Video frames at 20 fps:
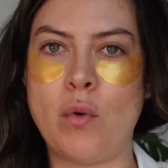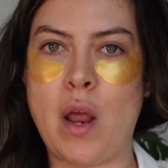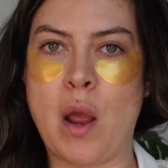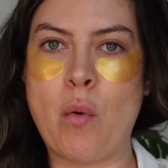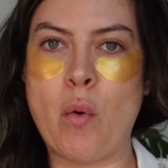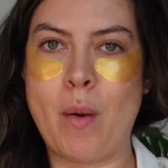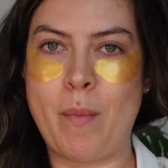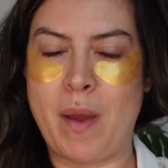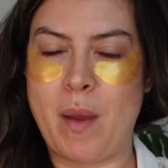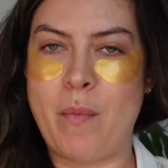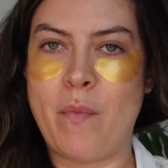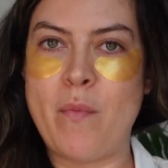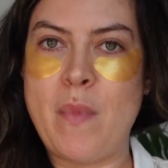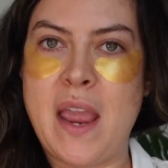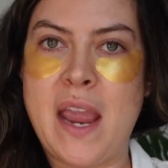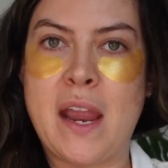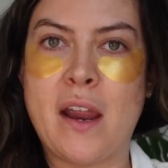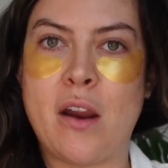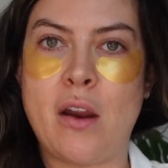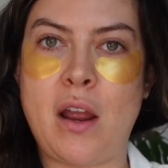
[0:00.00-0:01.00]
want my
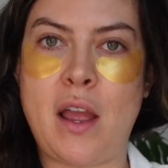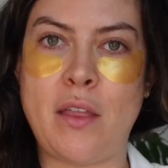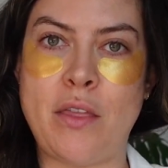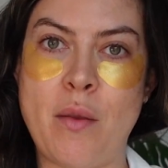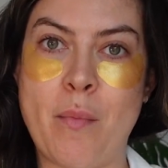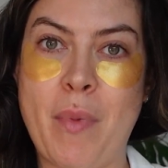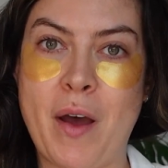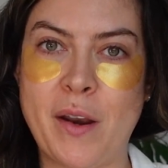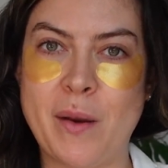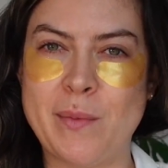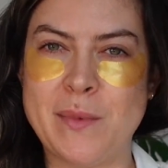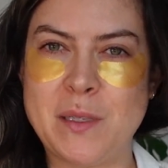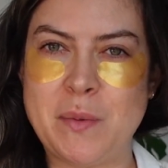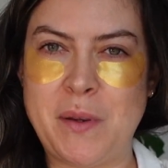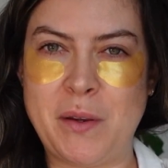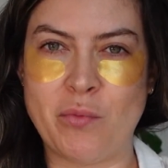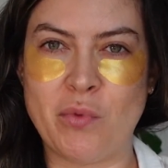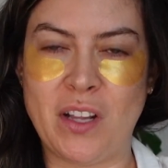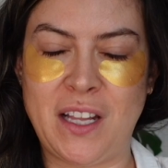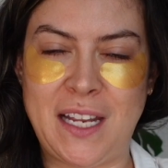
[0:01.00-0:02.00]
hair at the bottom to
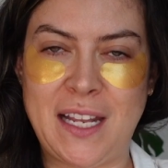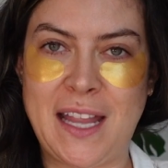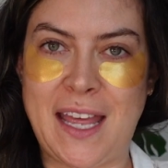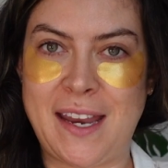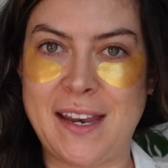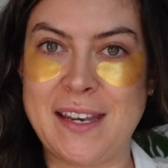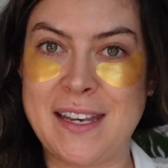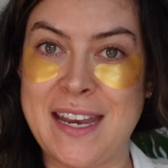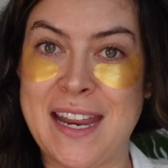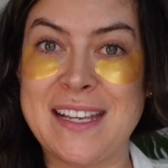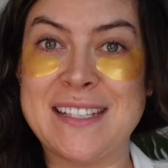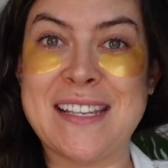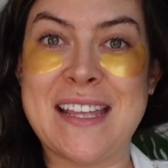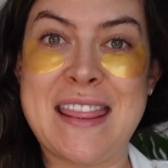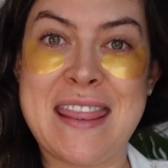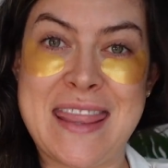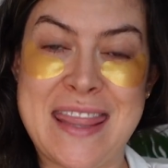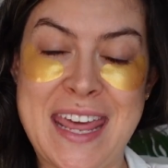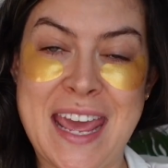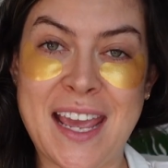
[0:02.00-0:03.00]
be really like nice
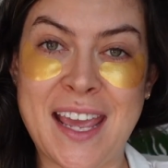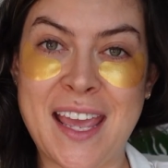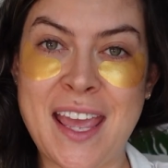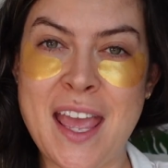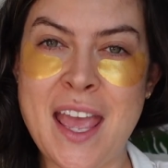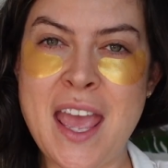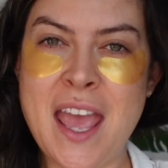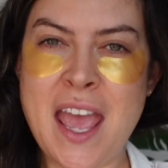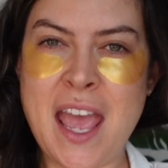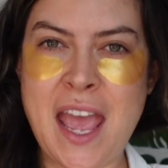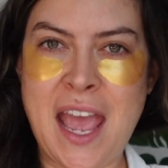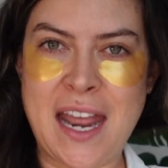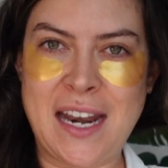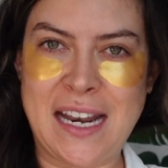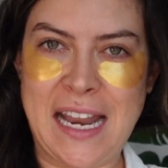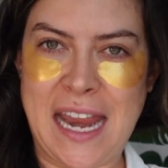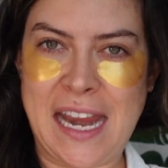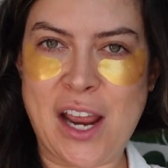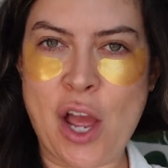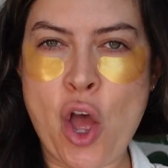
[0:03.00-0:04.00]
and thick and
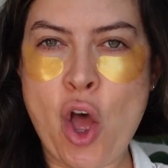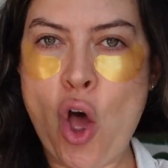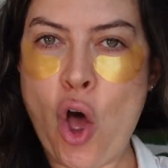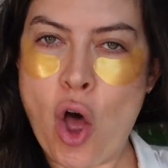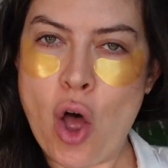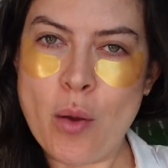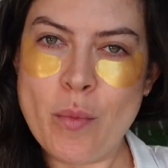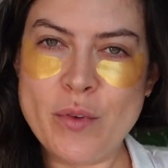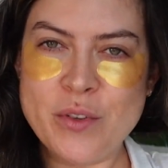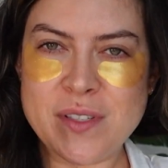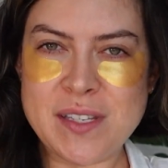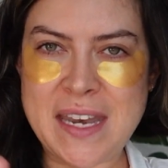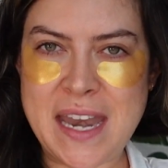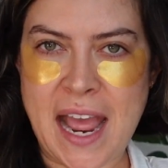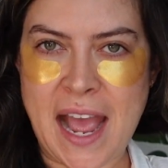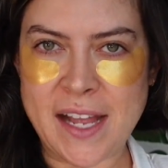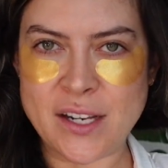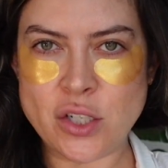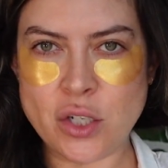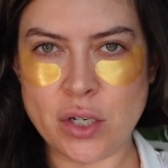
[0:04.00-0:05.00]
like almost
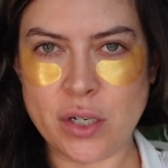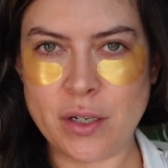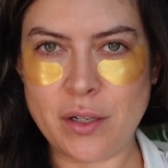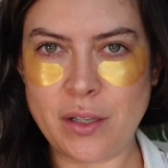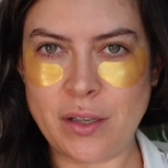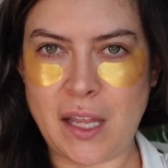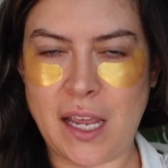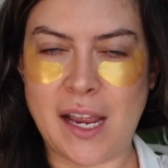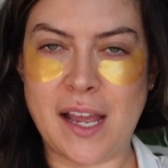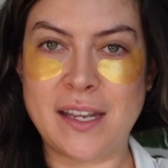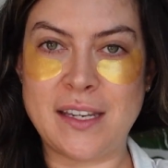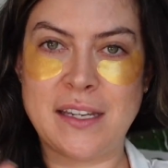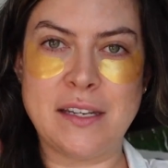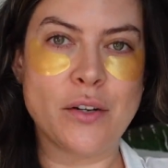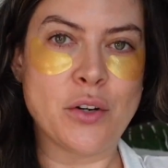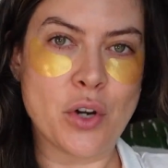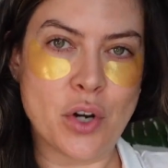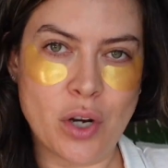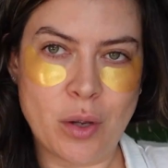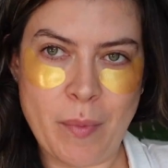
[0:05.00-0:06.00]
natural, like I
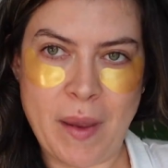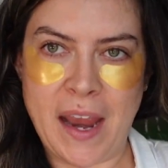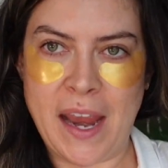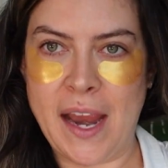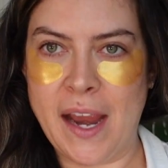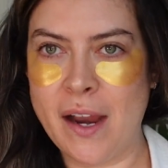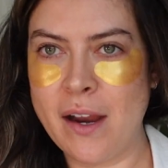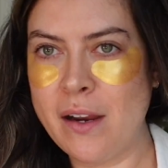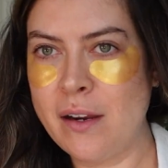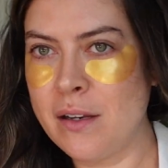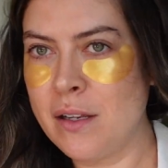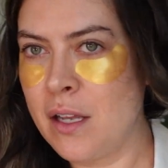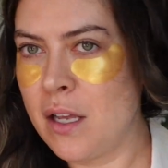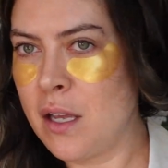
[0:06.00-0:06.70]
didn't curl my hair.